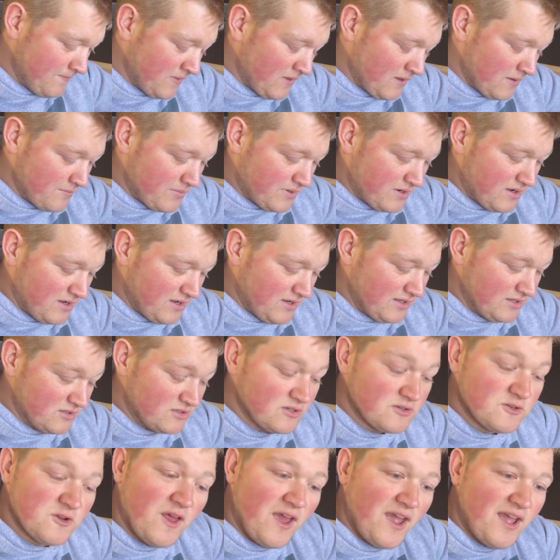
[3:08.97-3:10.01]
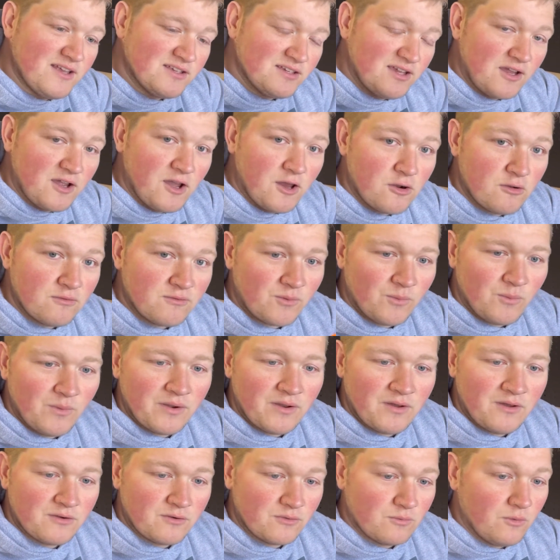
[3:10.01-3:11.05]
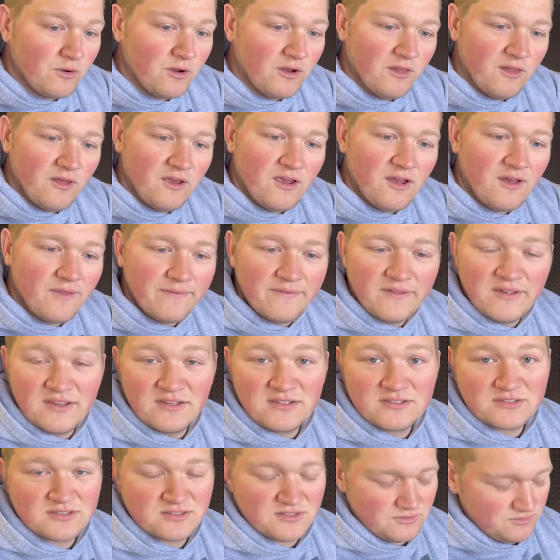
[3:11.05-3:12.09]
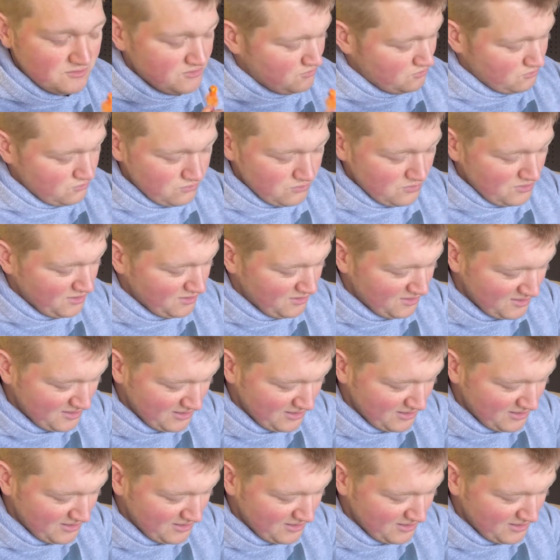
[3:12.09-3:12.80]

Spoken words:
But in 2 days, I caught over 100 walleye on this. So it's a really good